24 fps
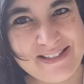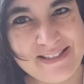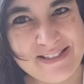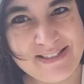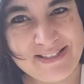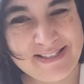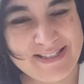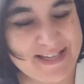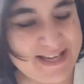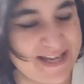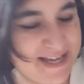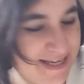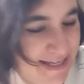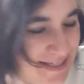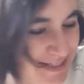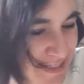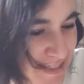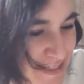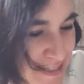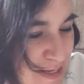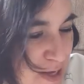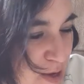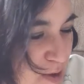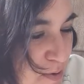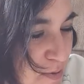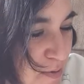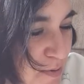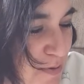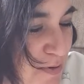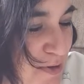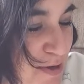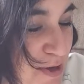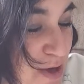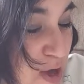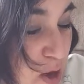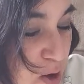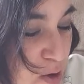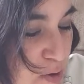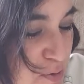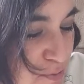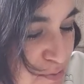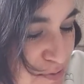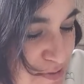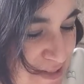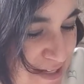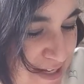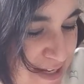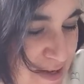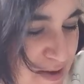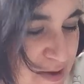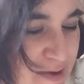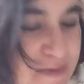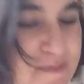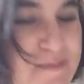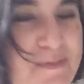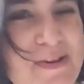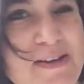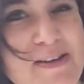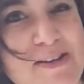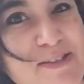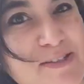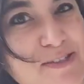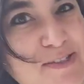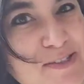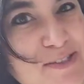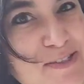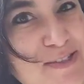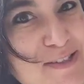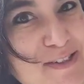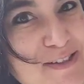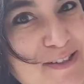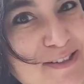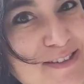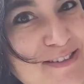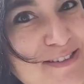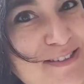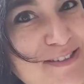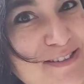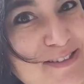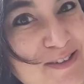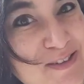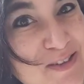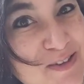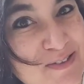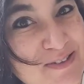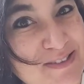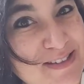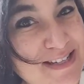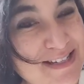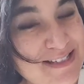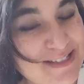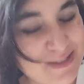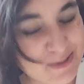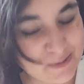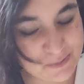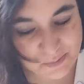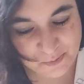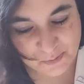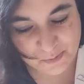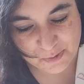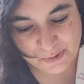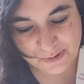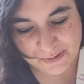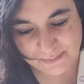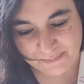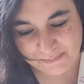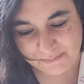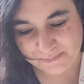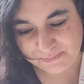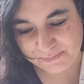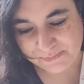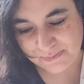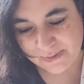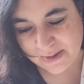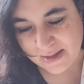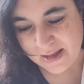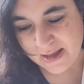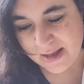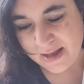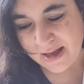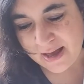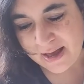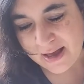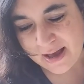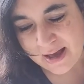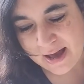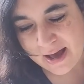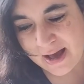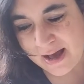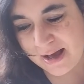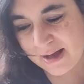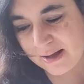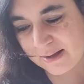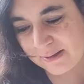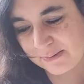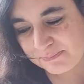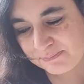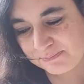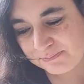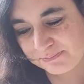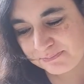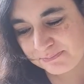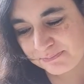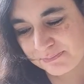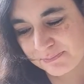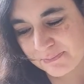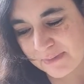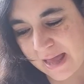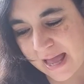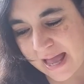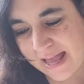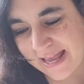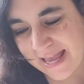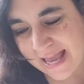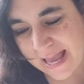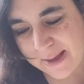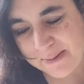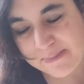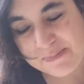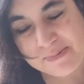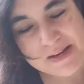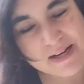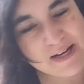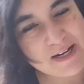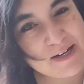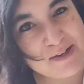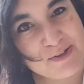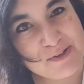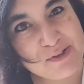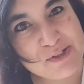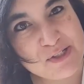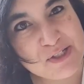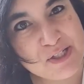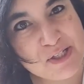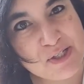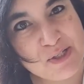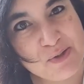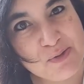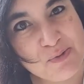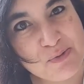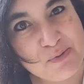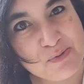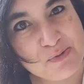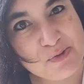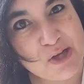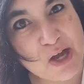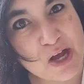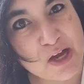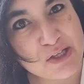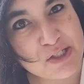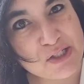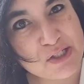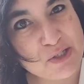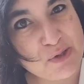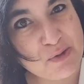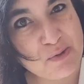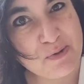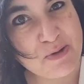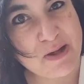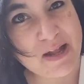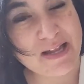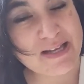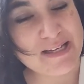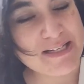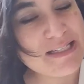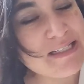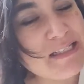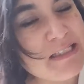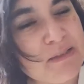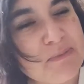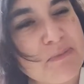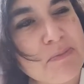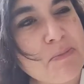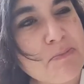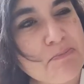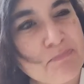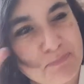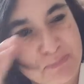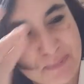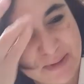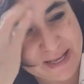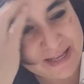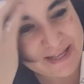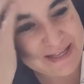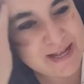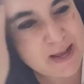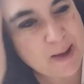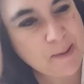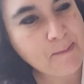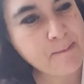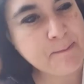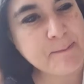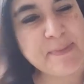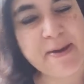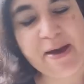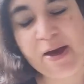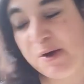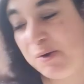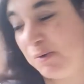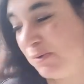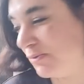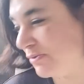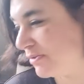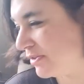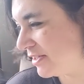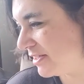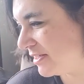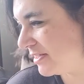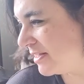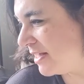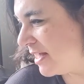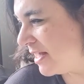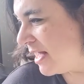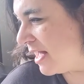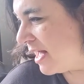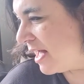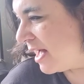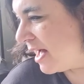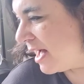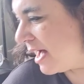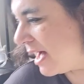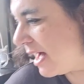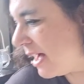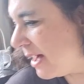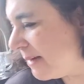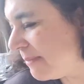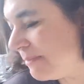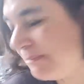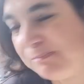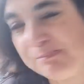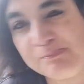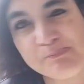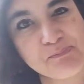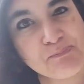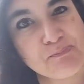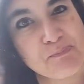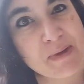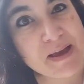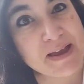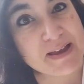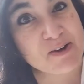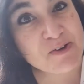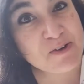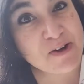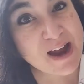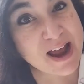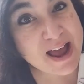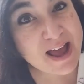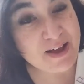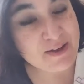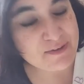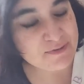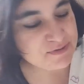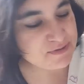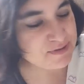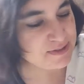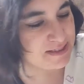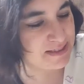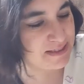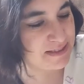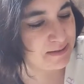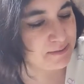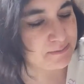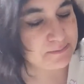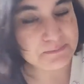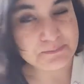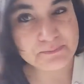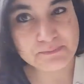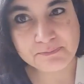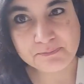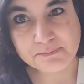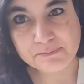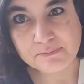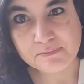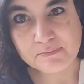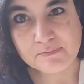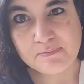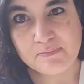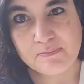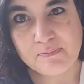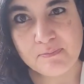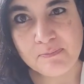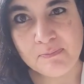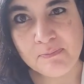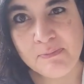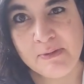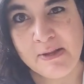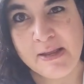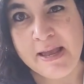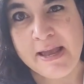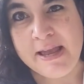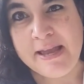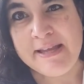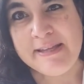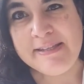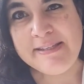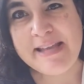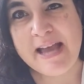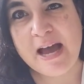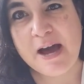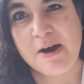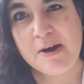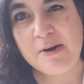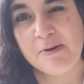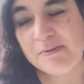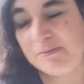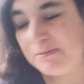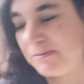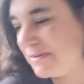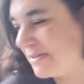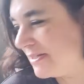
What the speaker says: she is so cozy. Oh my goodness, she looks so nice and warm. I came here to talk to you a little bit about my crafts. Now,